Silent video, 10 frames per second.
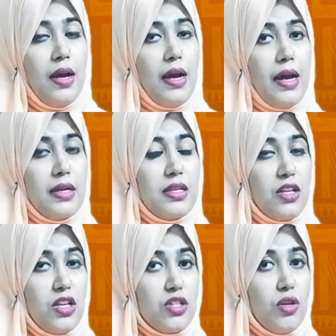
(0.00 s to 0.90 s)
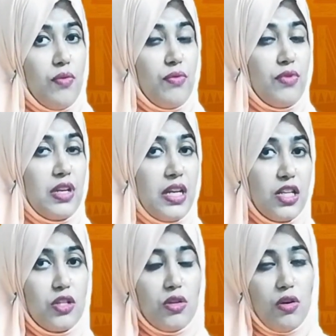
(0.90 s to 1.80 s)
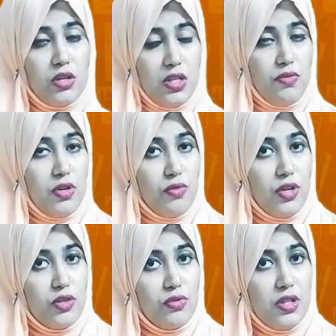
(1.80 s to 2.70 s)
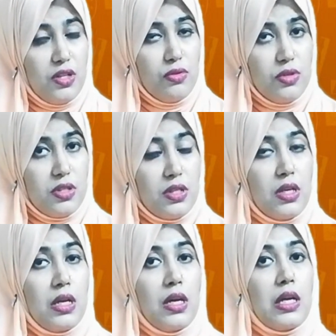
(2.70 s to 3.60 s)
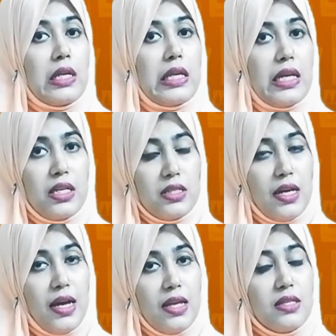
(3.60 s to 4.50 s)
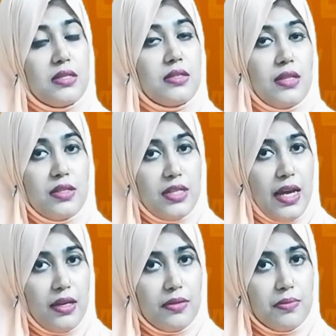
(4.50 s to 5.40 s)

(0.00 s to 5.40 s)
and in case of need not you are going to use need as the tag.